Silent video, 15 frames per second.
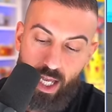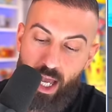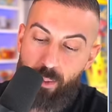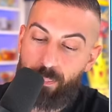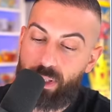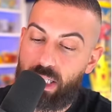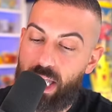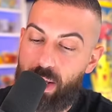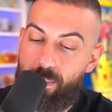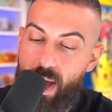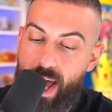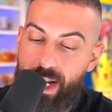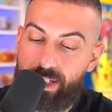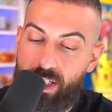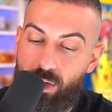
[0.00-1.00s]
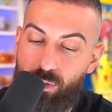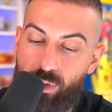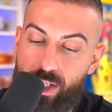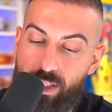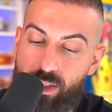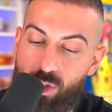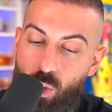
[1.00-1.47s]
a playmat. It
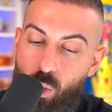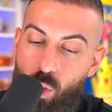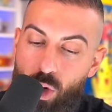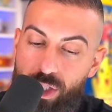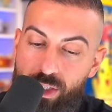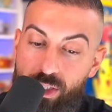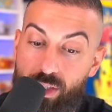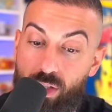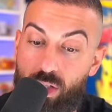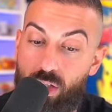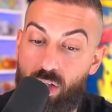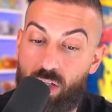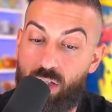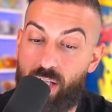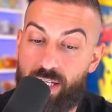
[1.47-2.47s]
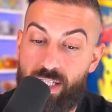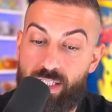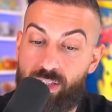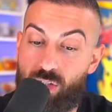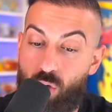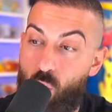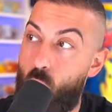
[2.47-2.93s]
definitely is. So what is this going to look like
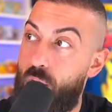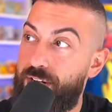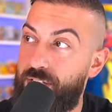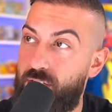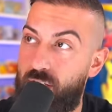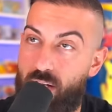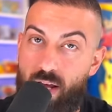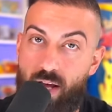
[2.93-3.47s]
is the question